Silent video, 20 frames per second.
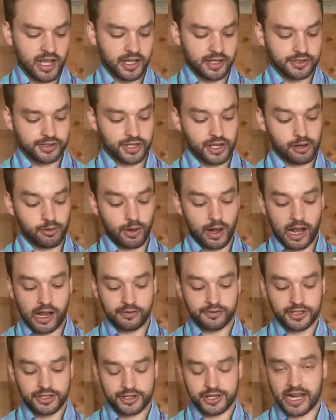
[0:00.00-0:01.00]
So
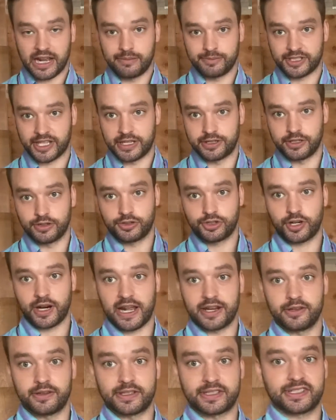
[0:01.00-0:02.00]
oftentimes I do try
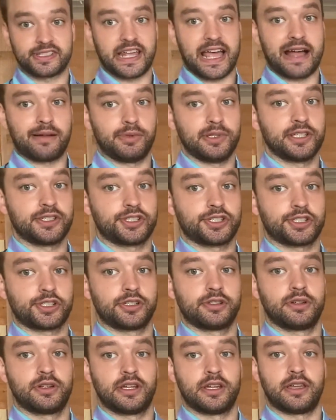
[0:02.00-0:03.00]
to establish
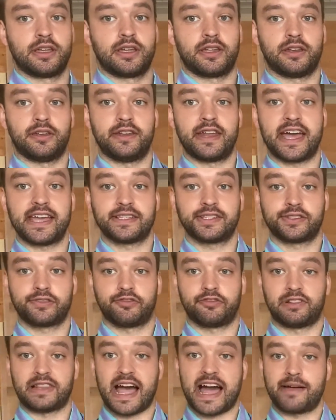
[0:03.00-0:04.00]
nice
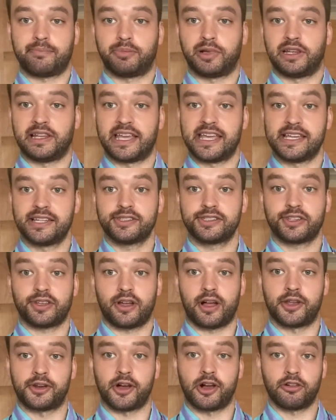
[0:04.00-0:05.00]
flat planes
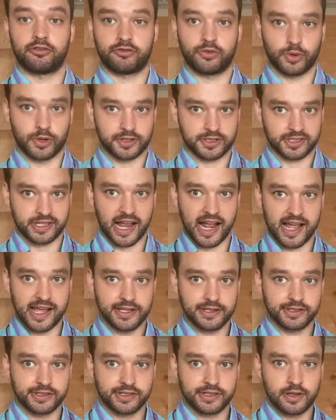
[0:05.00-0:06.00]
on all four
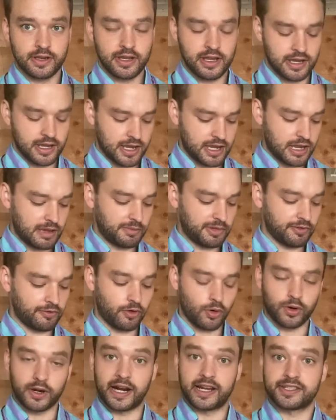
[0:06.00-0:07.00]
sides
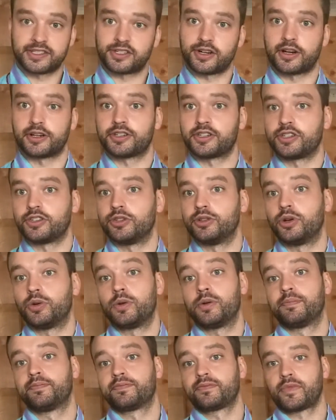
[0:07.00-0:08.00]
before I start
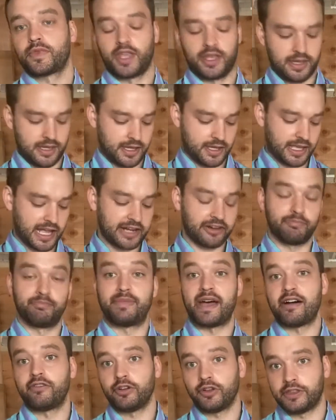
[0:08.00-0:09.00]
to kind of
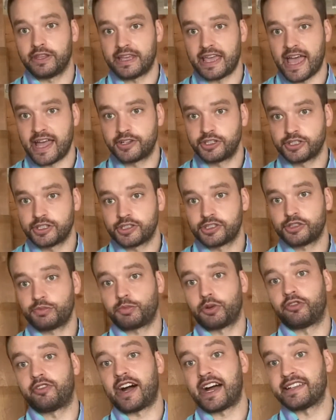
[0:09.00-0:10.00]
bevel the edges,
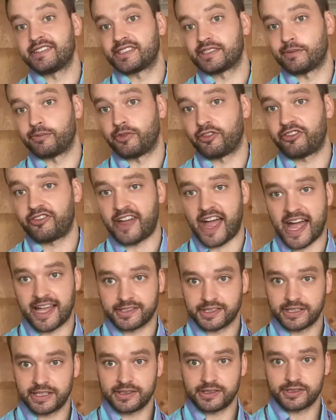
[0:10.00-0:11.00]
provide some
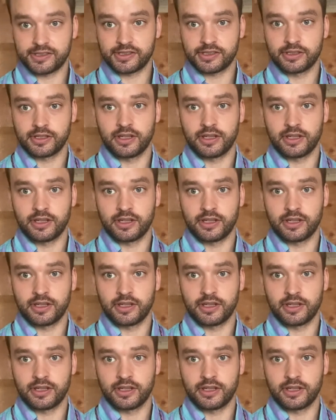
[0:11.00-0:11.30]
facets.